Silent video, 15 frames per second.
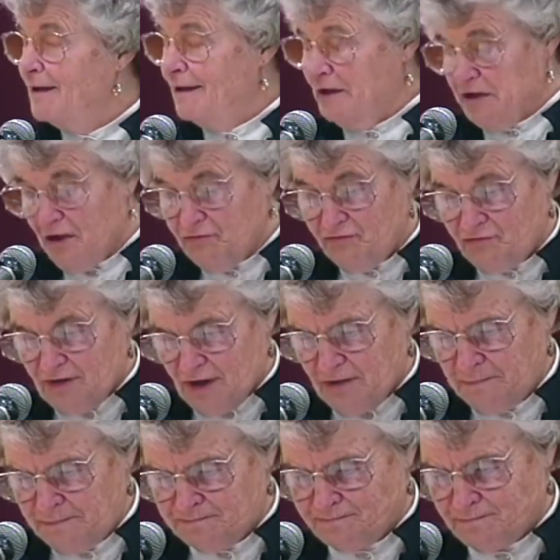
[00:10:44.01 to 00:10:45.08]
Enough
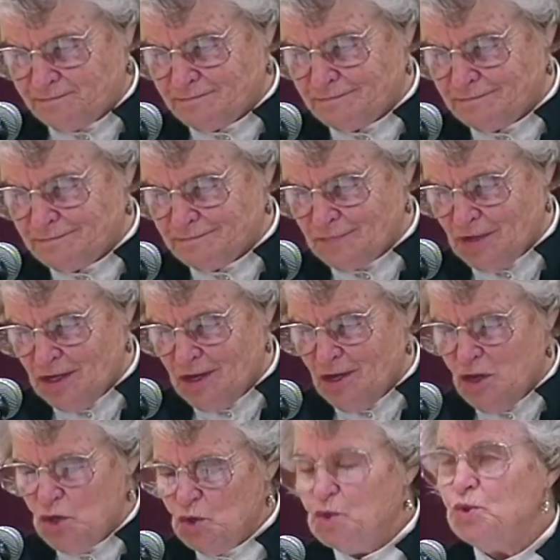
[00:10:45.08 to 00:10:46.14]
said.
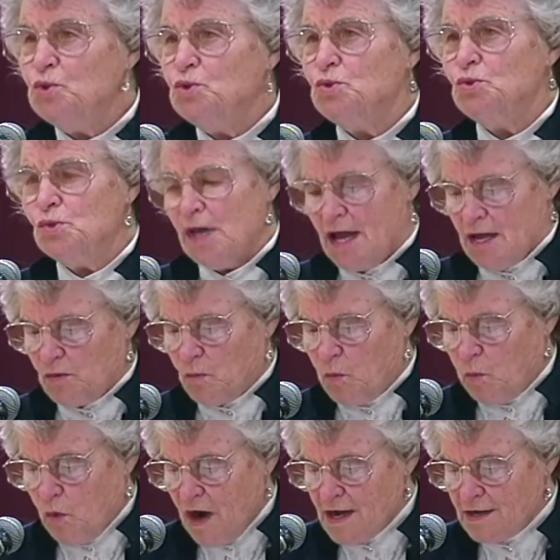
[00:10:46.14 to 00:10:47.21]
Who
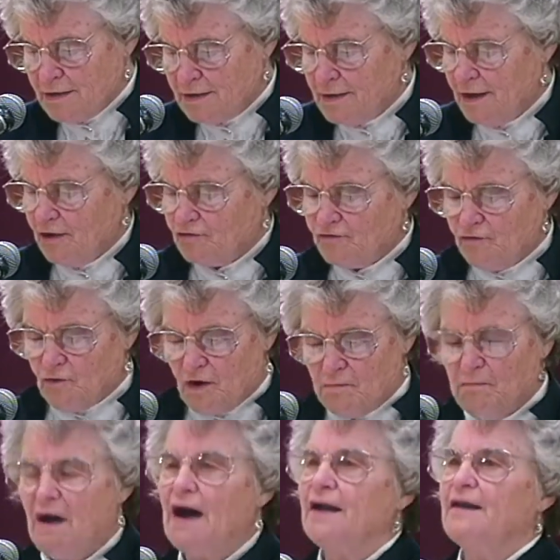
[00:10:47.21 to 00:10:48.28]
and what has
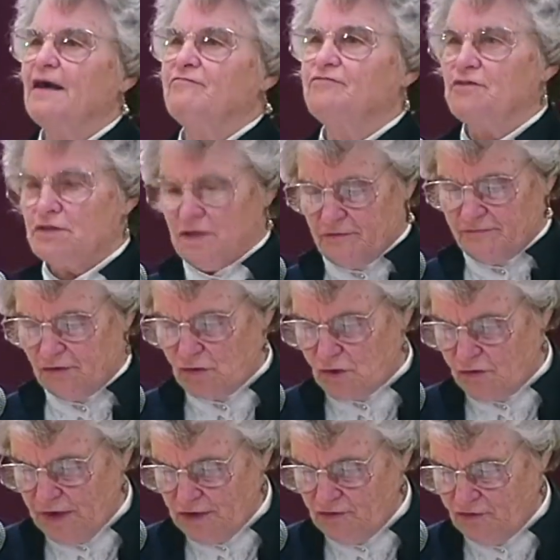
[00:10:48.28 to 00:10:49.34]
formed my level of
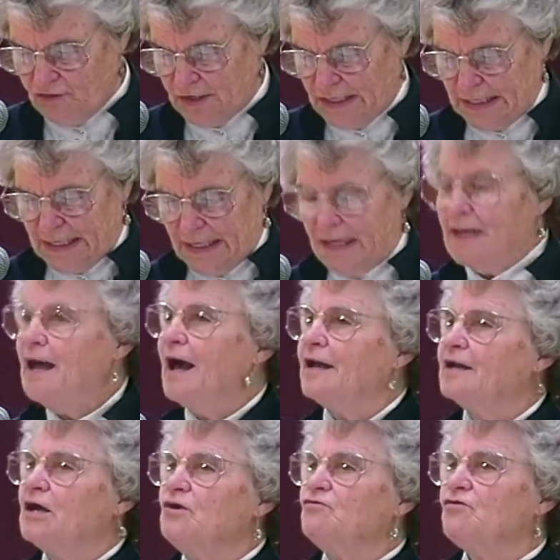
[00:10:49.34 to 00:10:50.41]
courage
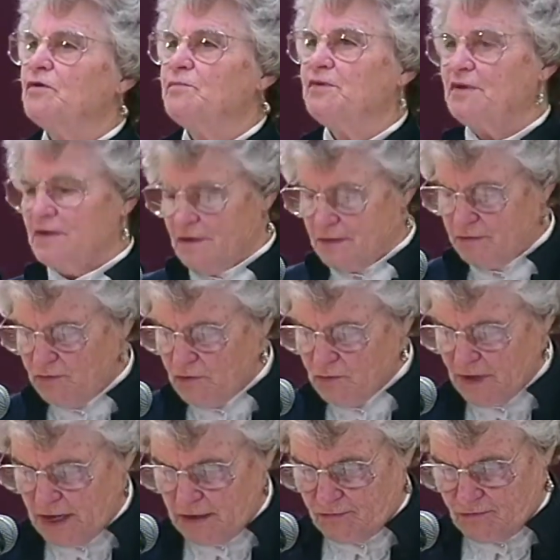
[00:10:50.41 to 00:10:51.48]
and contributed to
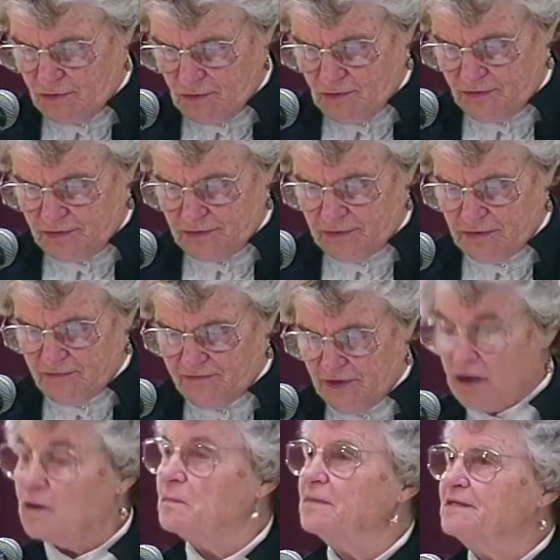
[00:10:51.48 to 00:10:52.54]
my growth and
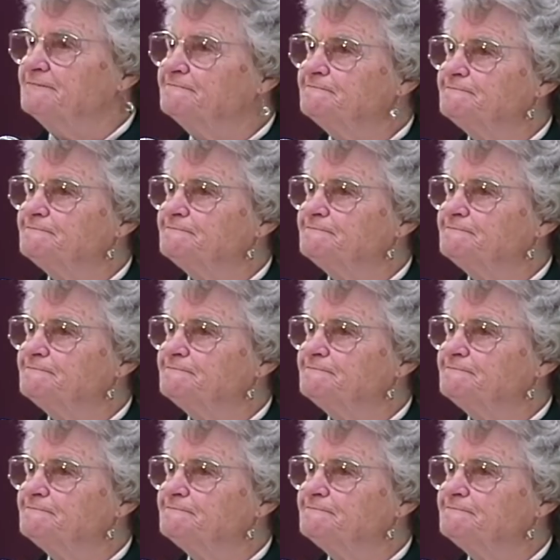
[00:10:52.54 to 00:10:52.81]
development?